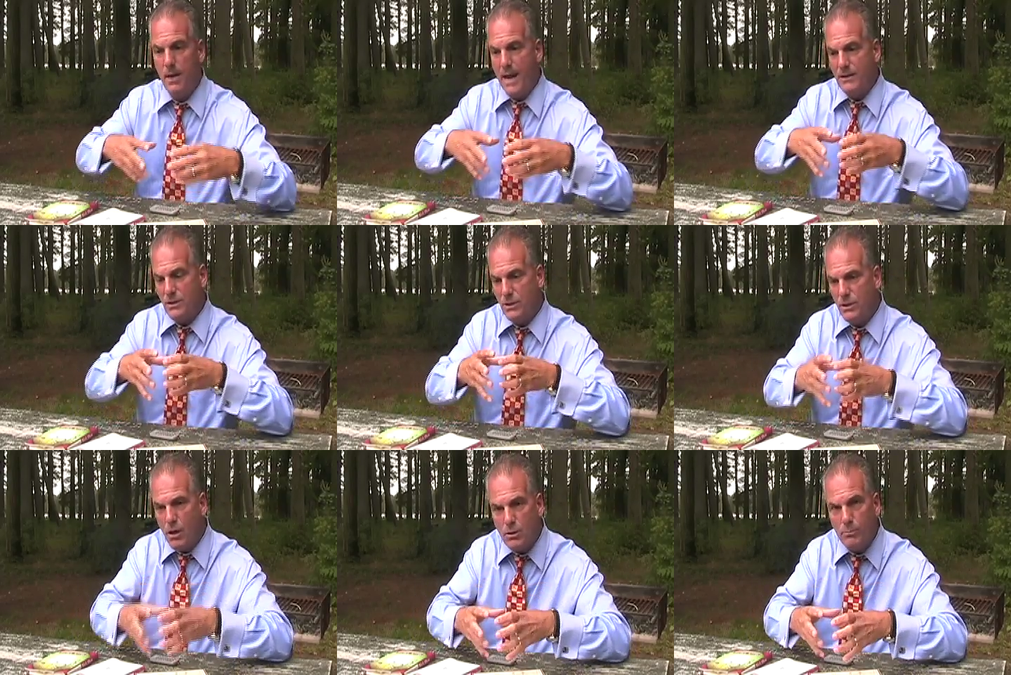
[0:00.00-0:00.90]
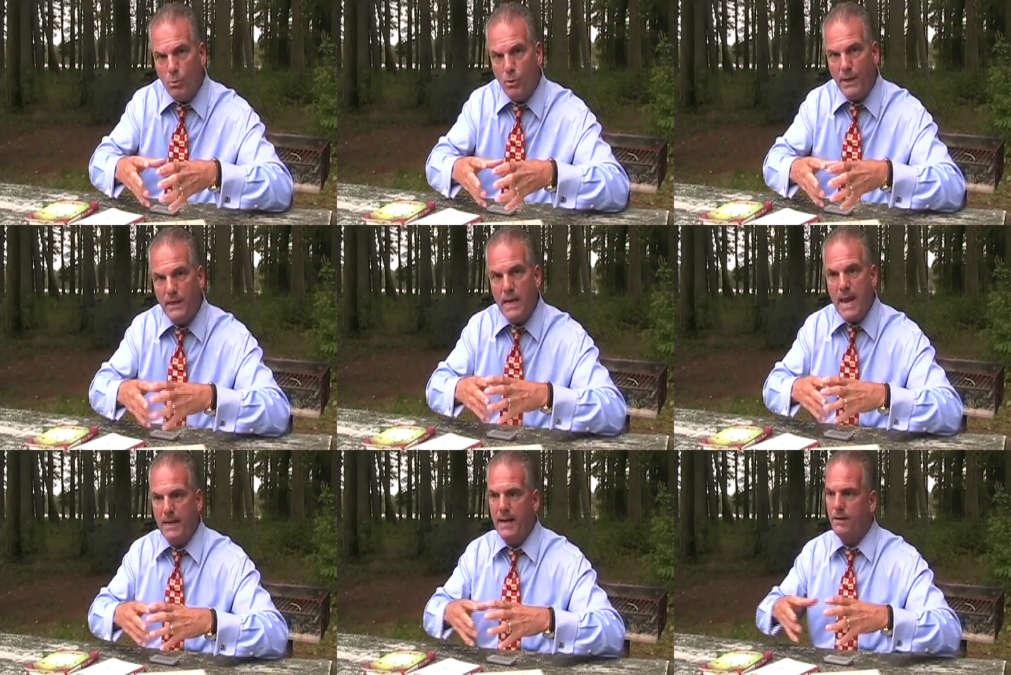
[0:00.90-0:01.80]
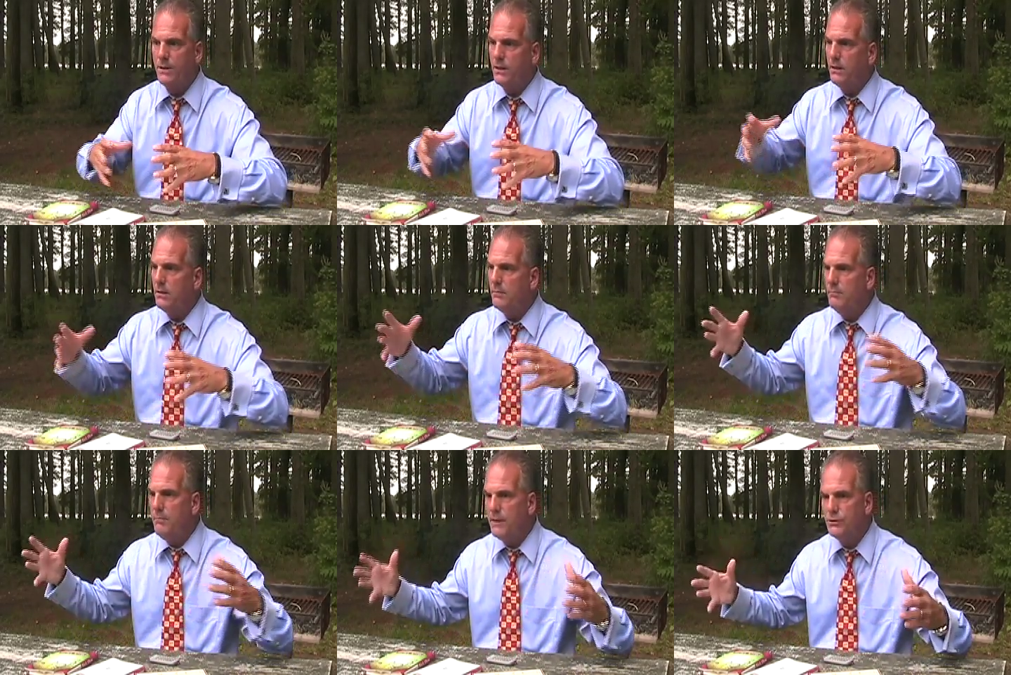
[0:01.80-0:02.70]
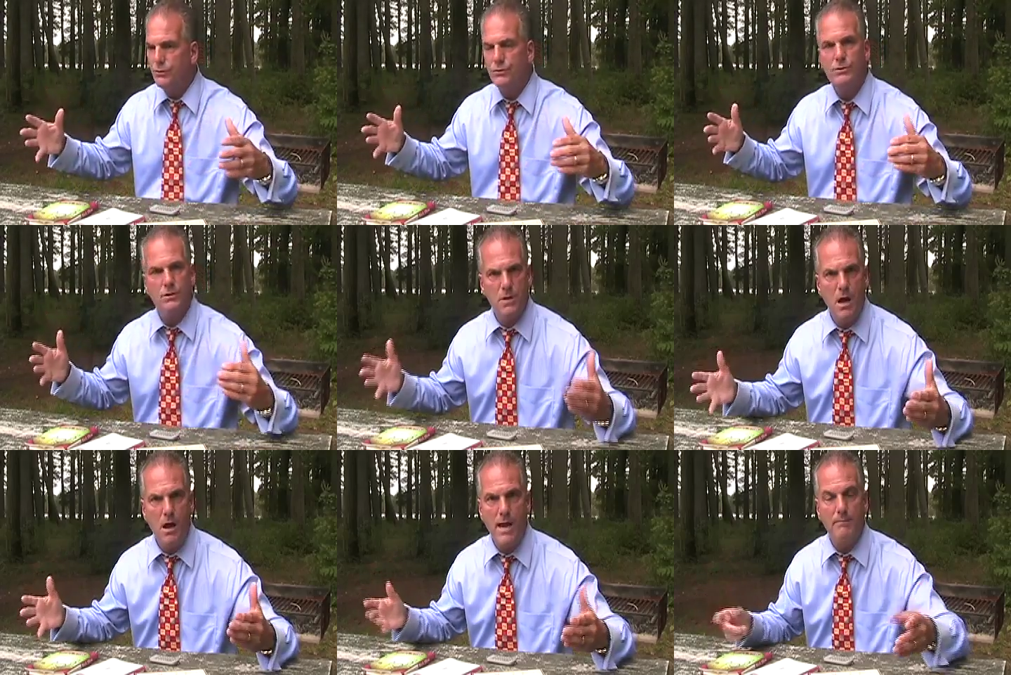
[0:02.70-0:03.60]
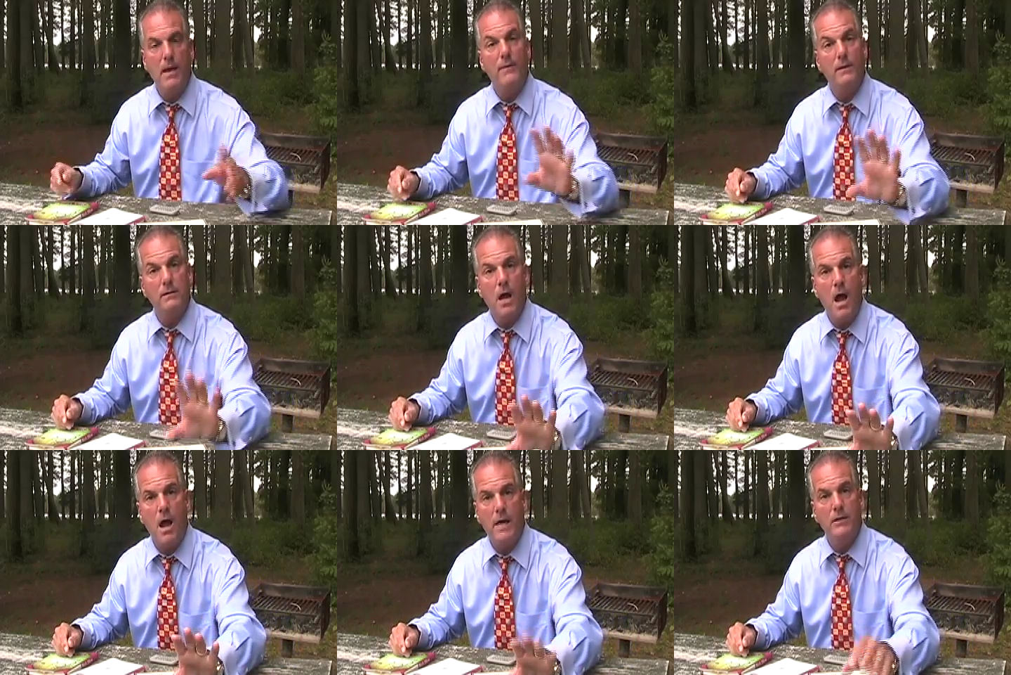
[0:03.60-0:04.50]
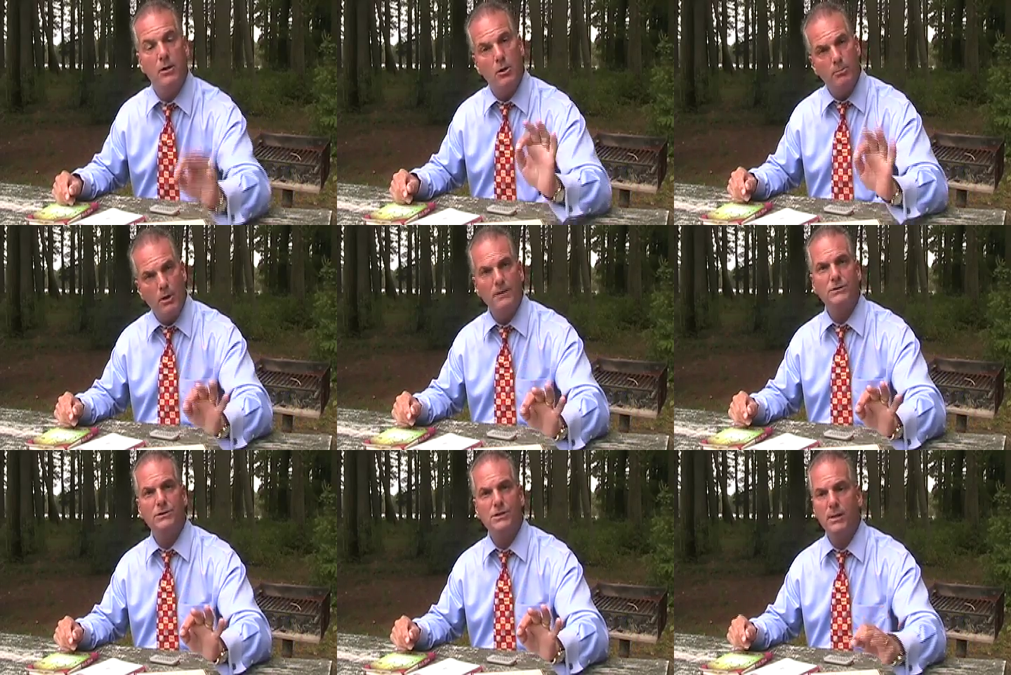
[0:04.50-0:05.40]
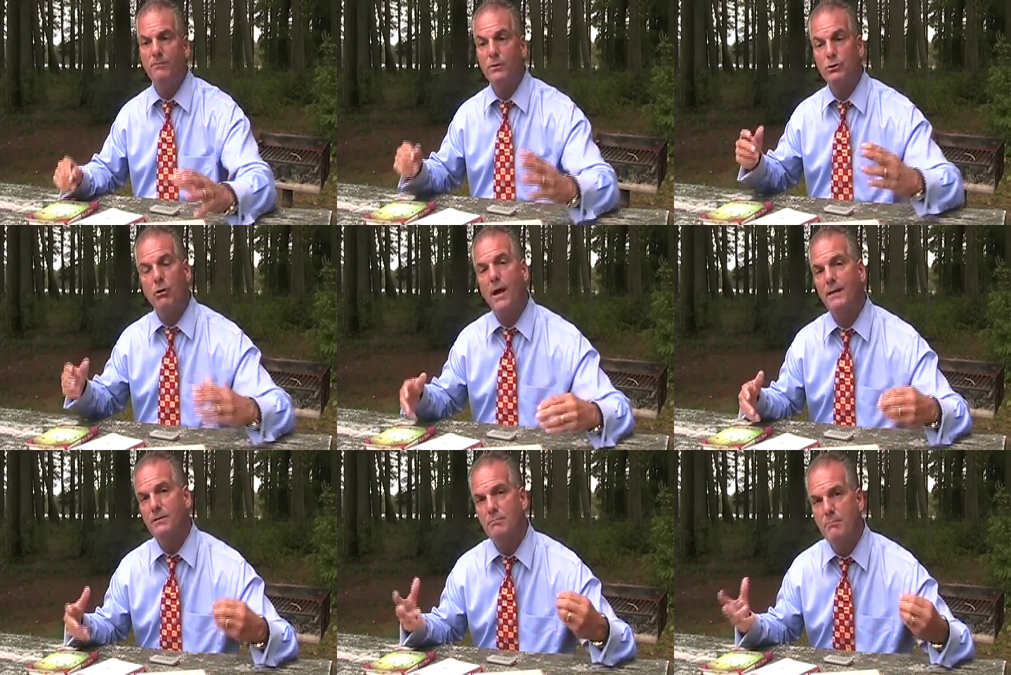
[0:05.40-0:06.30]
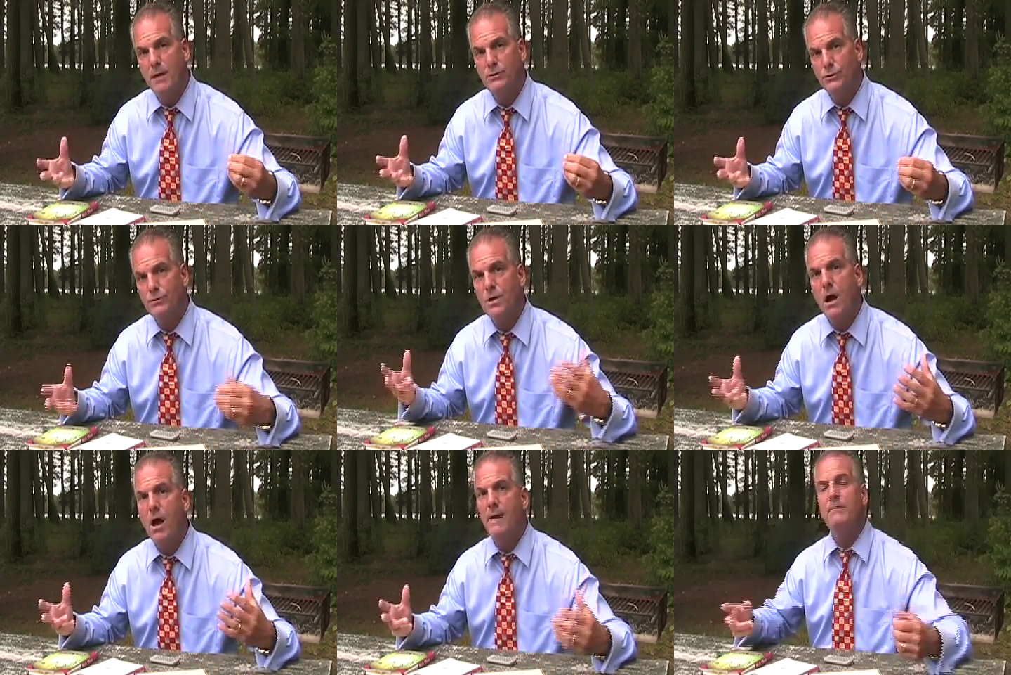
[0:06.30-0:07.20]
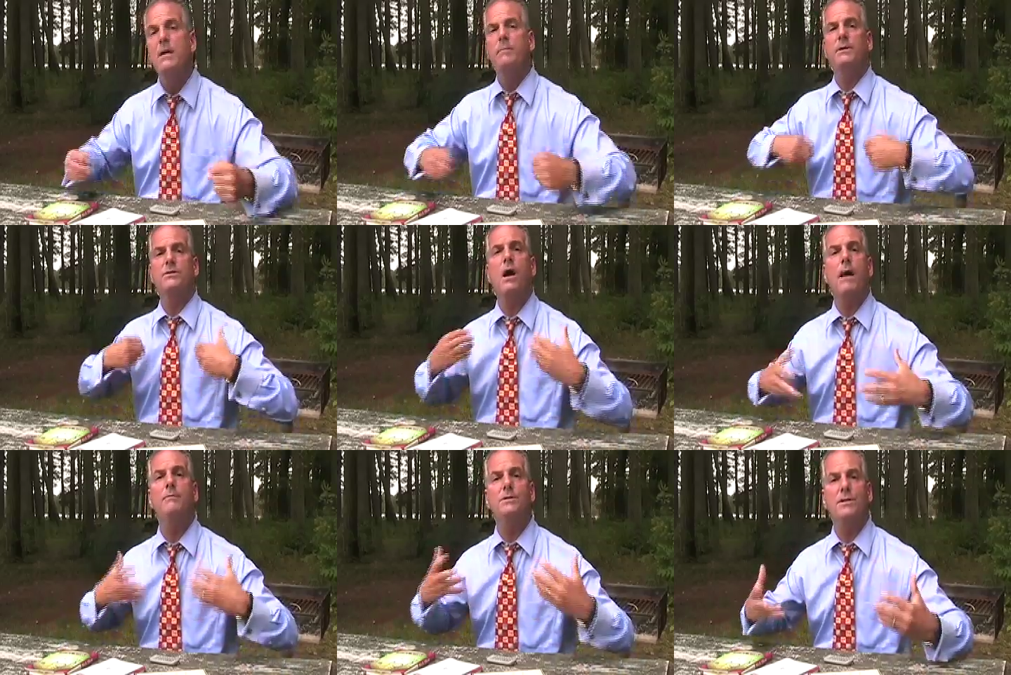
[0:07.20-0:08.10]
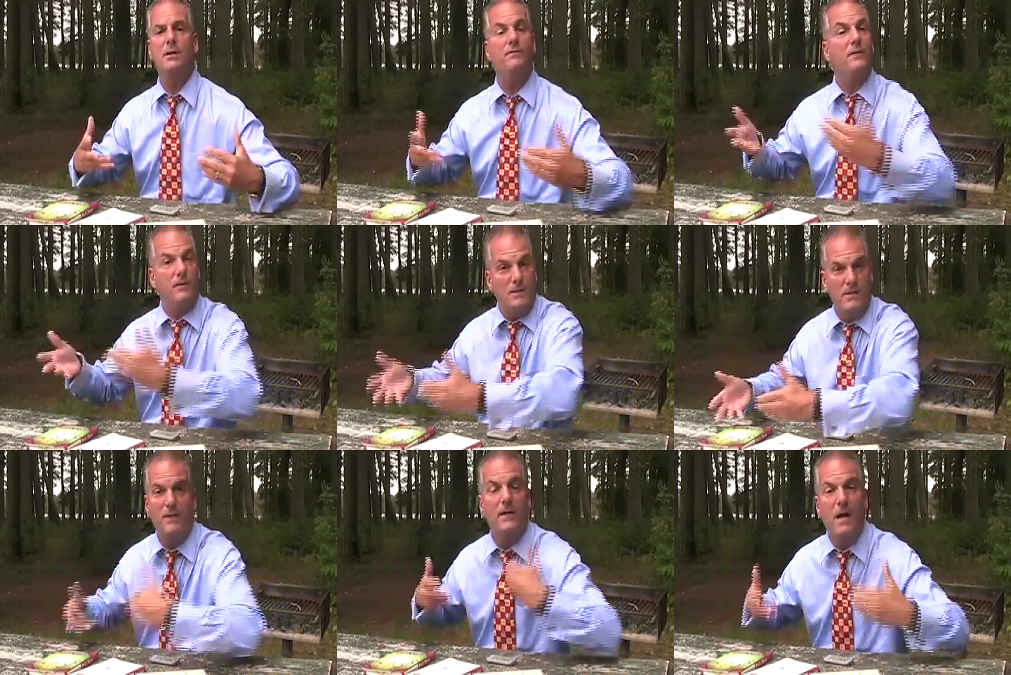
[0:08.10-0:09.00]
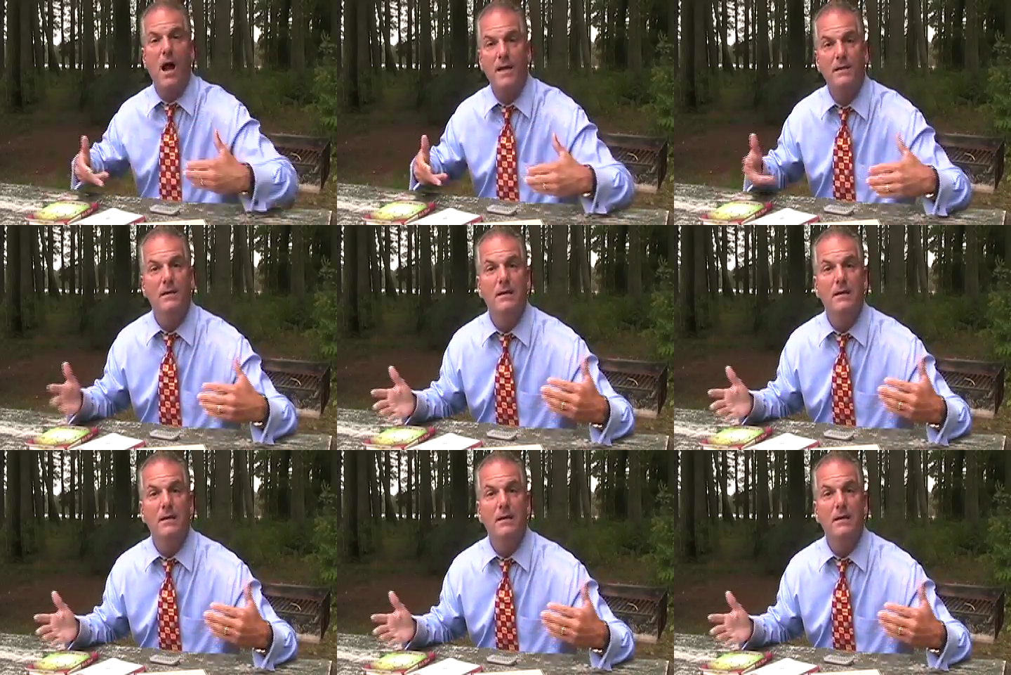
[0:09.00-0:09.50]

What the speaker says: as a young boy and how he measures time, and then God punishes him for trying to measure time, because time is a gift that they say that God